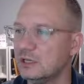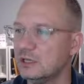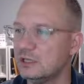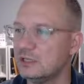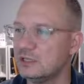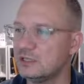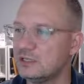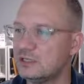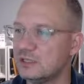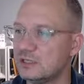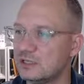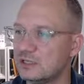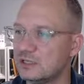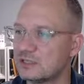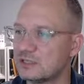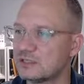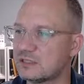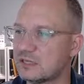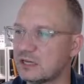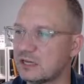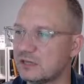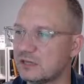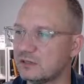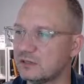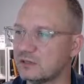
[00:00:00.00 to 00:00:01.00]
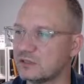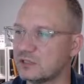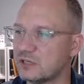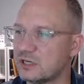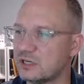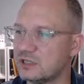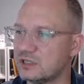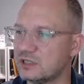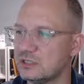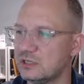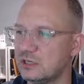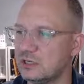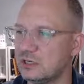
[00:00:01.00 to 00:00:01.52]
You see this title
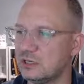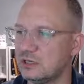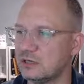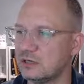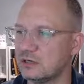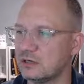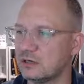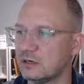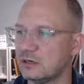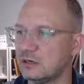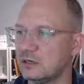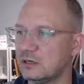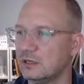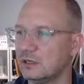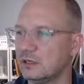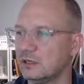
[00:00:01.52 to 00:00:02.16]
changing here.